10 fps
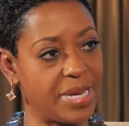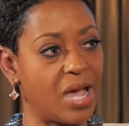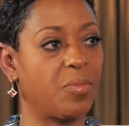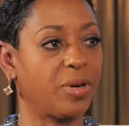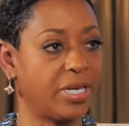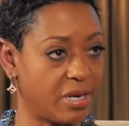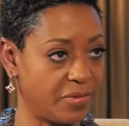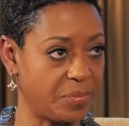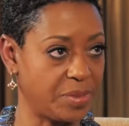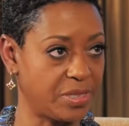now I'm working at
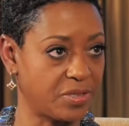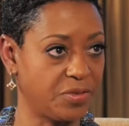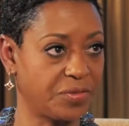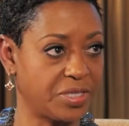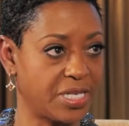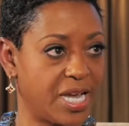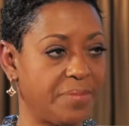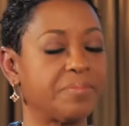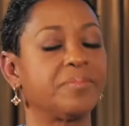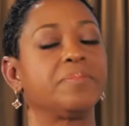Harvard Business School full-time.
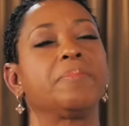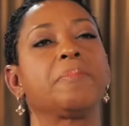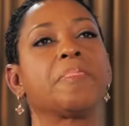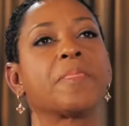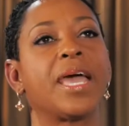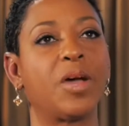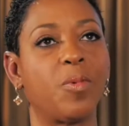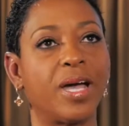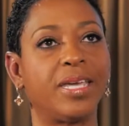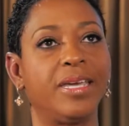And I
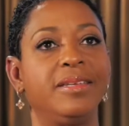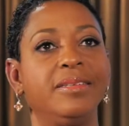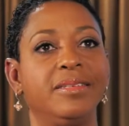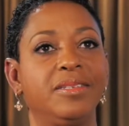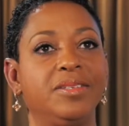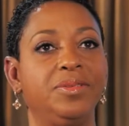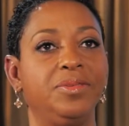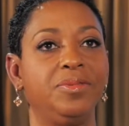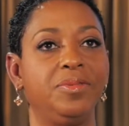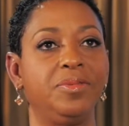walk in
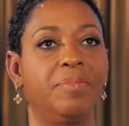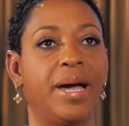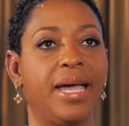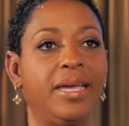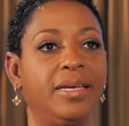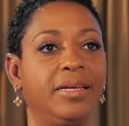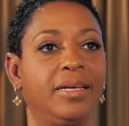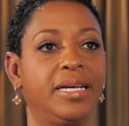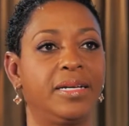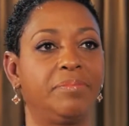to my
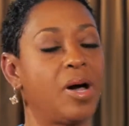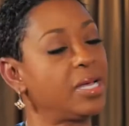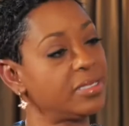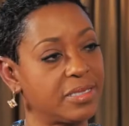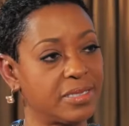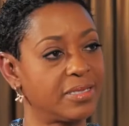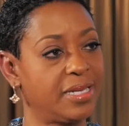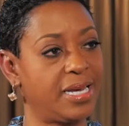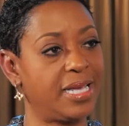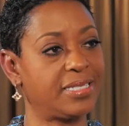boss,
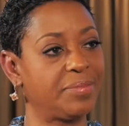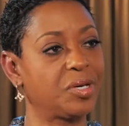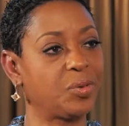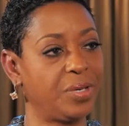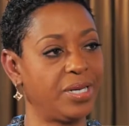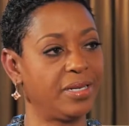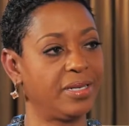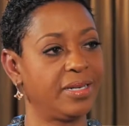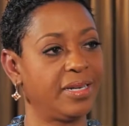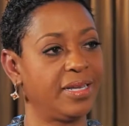and I say, I'm going to quit.
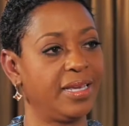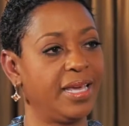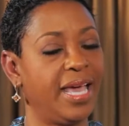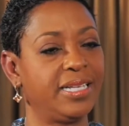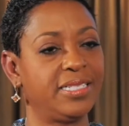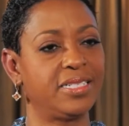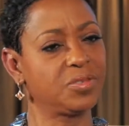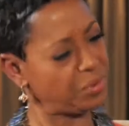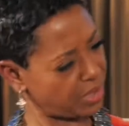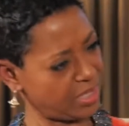And she
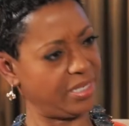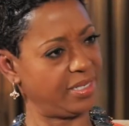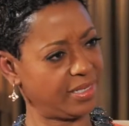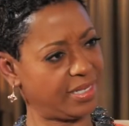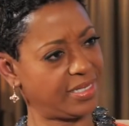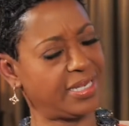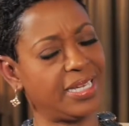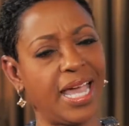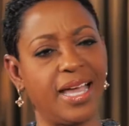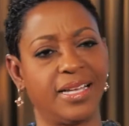says, really? I said,
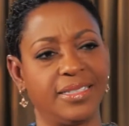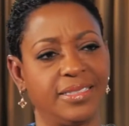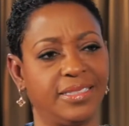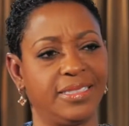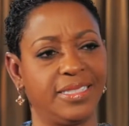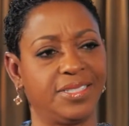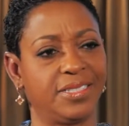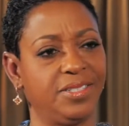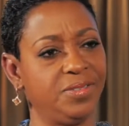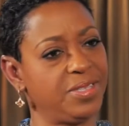yeah. She says,
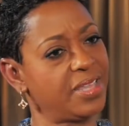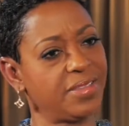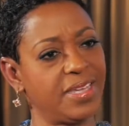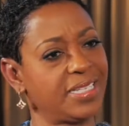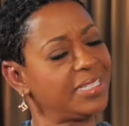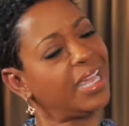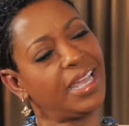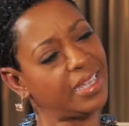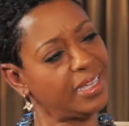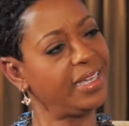to do the other thing? I said, yeah.
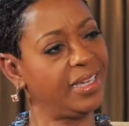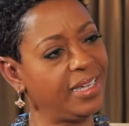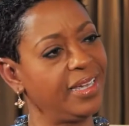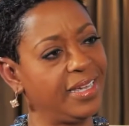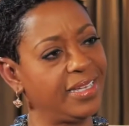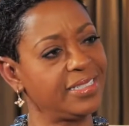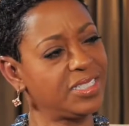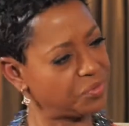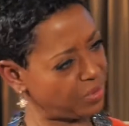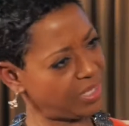She
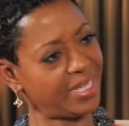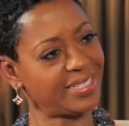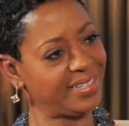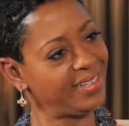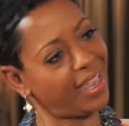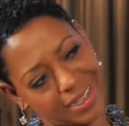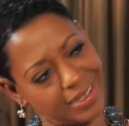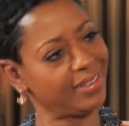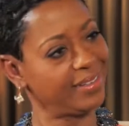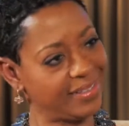says, really? I said, yeah.
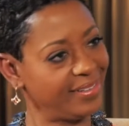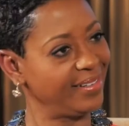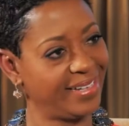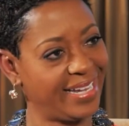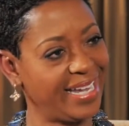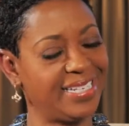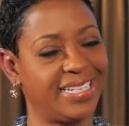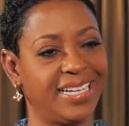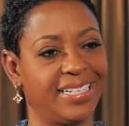And